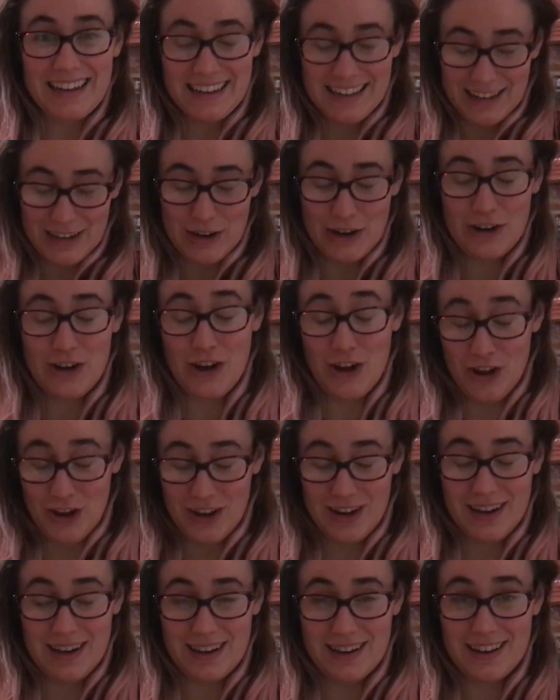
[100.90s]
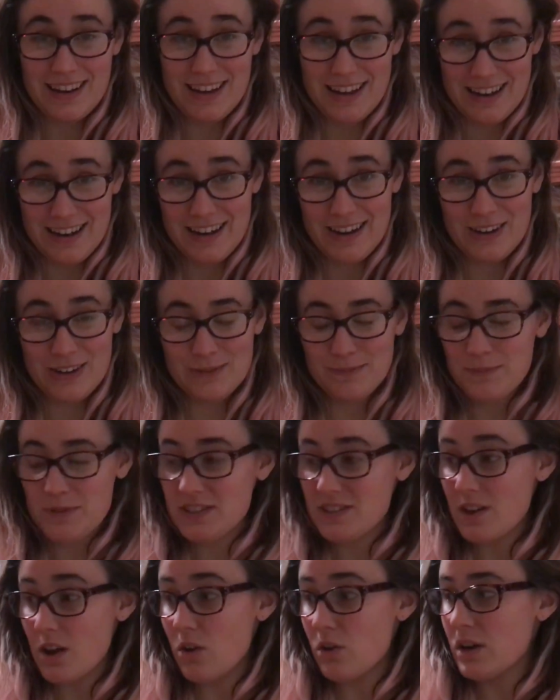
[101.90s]
get her in, you know?
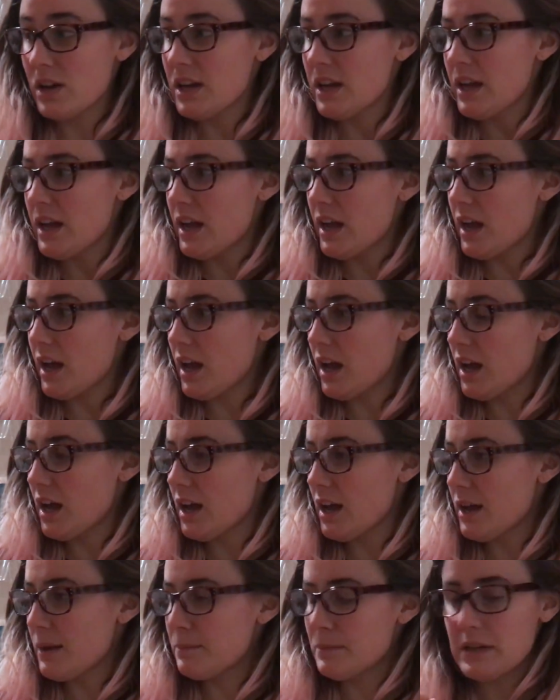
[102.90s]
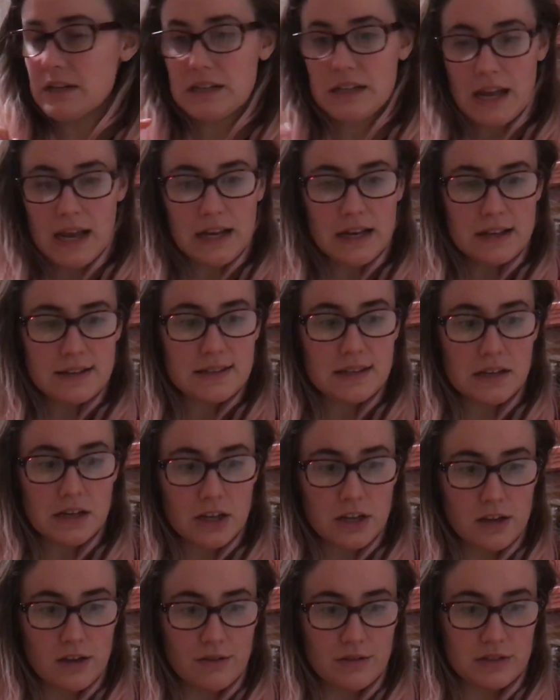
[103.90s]
So Nate is in
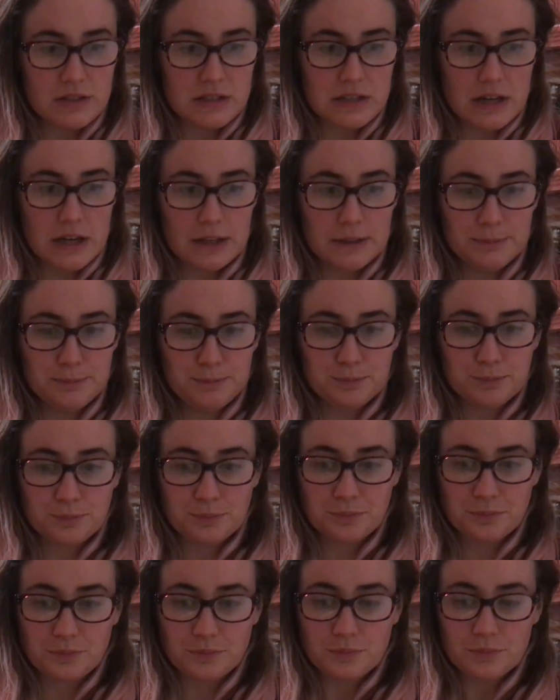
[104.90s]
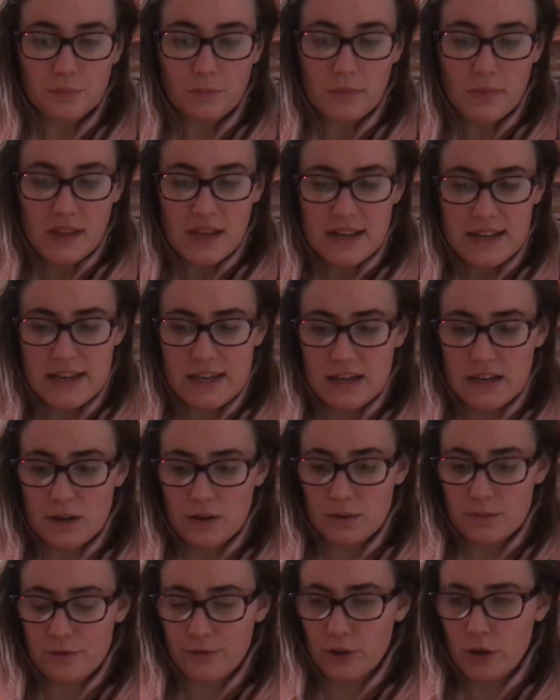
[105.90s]
Houston.
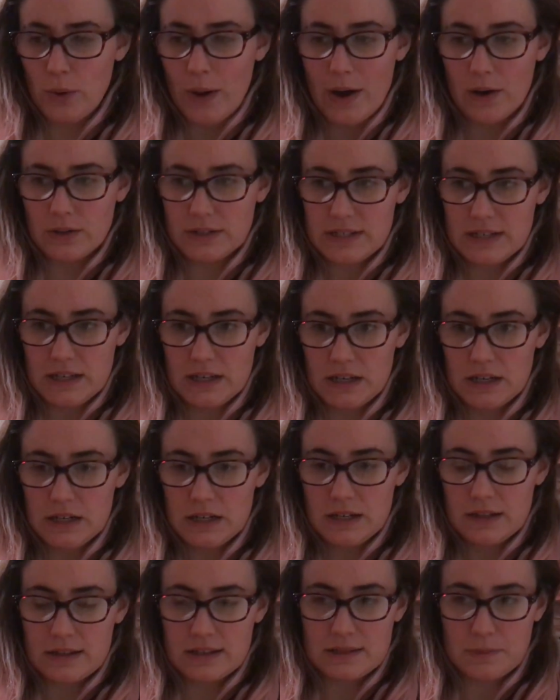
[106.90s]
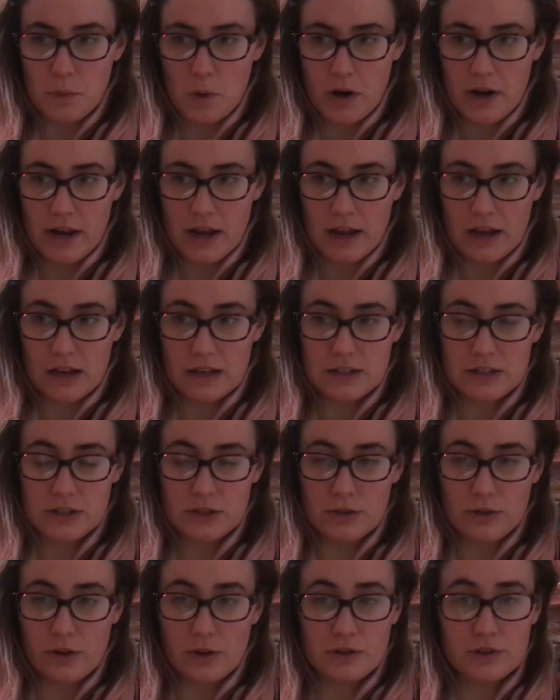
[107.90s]
He flew out this morning
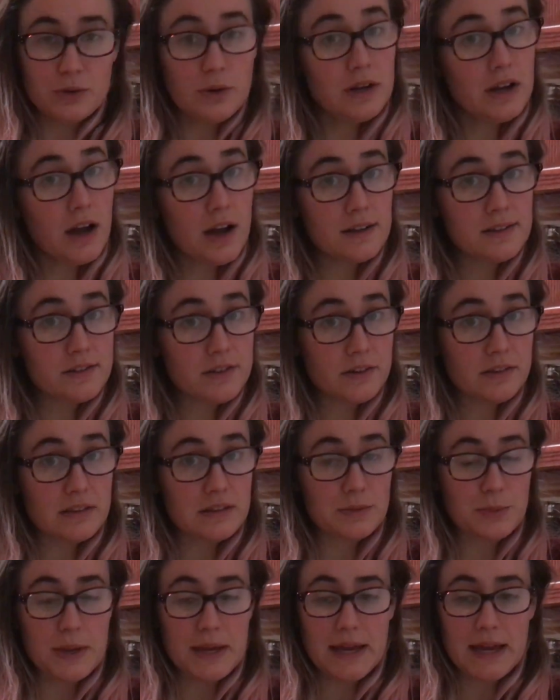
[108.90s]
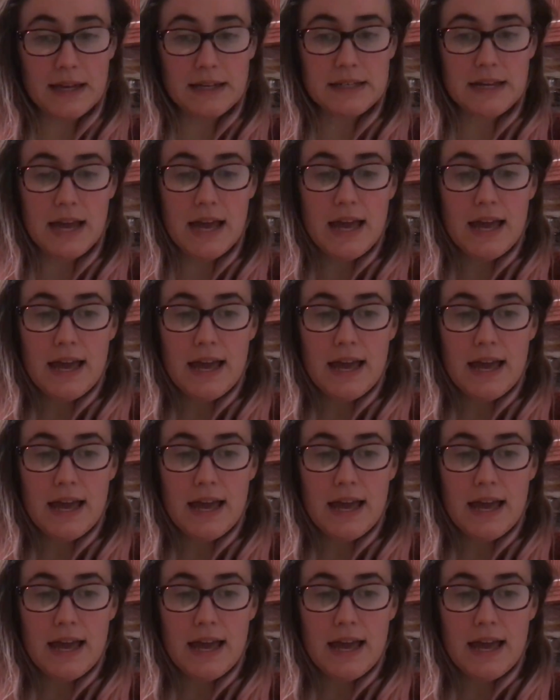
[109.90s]
to go to a concert this weekend,